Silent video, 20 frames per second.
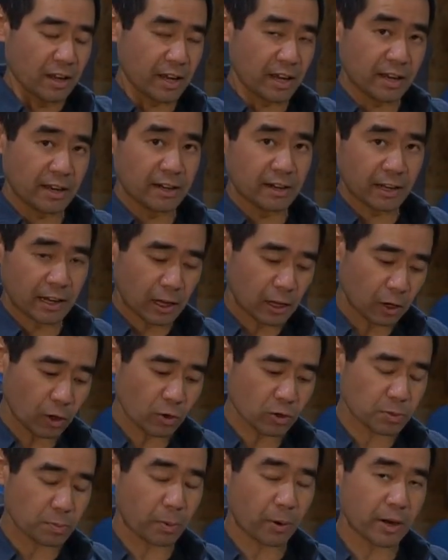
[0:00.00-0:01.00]
in an
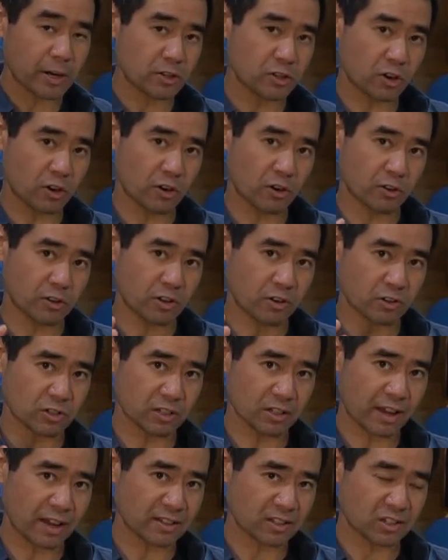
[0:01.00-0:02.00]
enclosed printer, there's
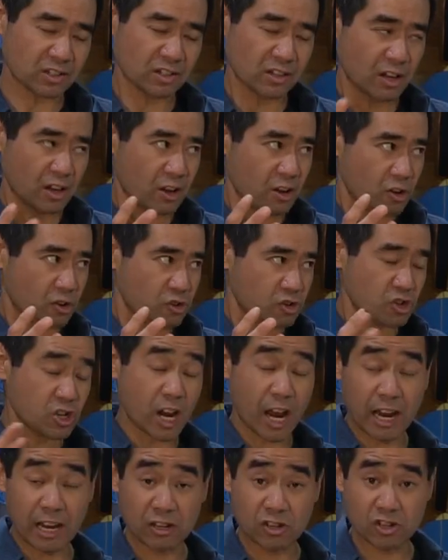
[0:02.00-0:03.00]
less
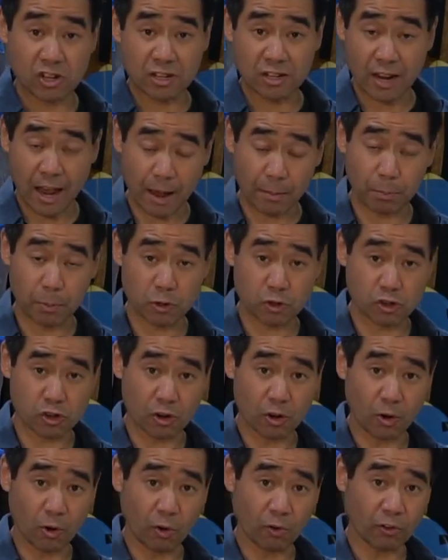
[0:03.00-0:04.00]
change in
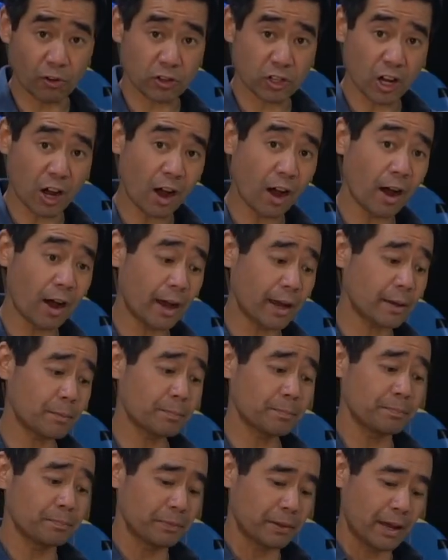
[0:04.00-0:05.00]
temperature over time.